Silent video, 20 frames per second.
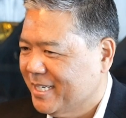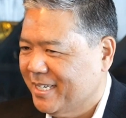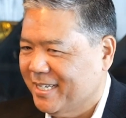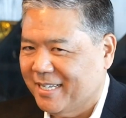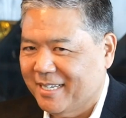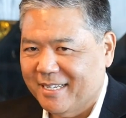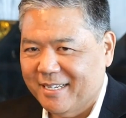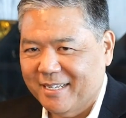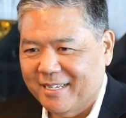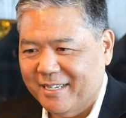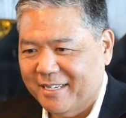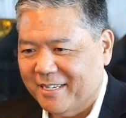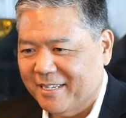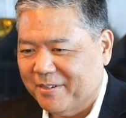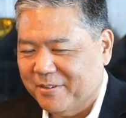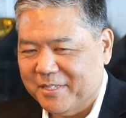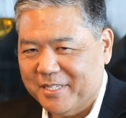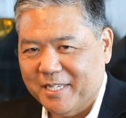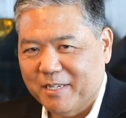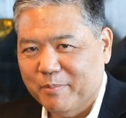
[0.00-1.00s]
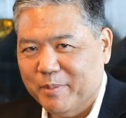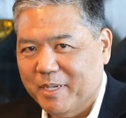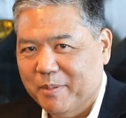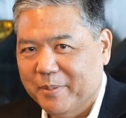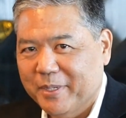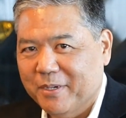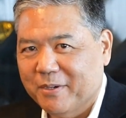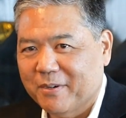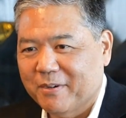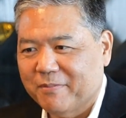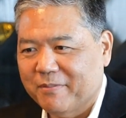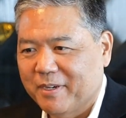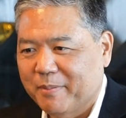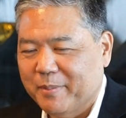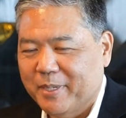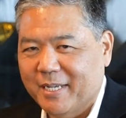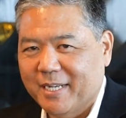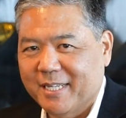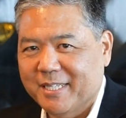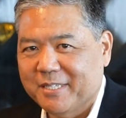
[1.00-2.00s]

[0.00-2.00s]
You can always email me or find me on